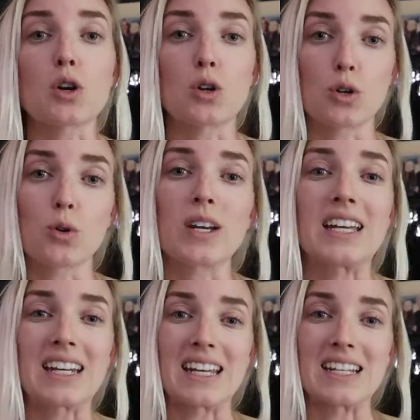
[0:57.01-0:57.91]
who
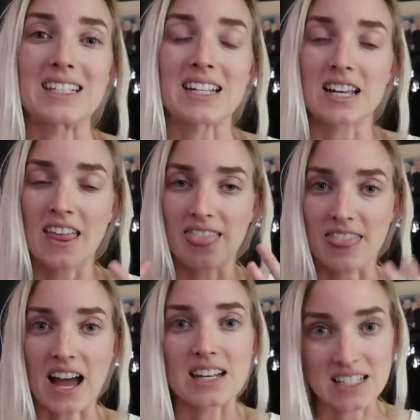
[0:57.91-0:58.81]
it is
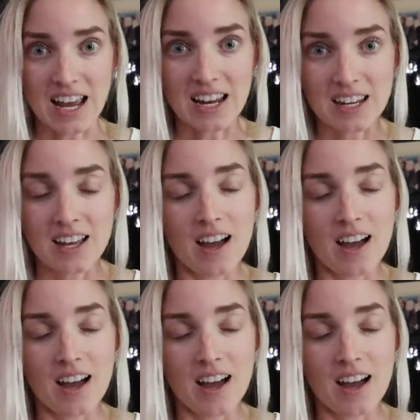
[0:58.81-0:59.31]
that day.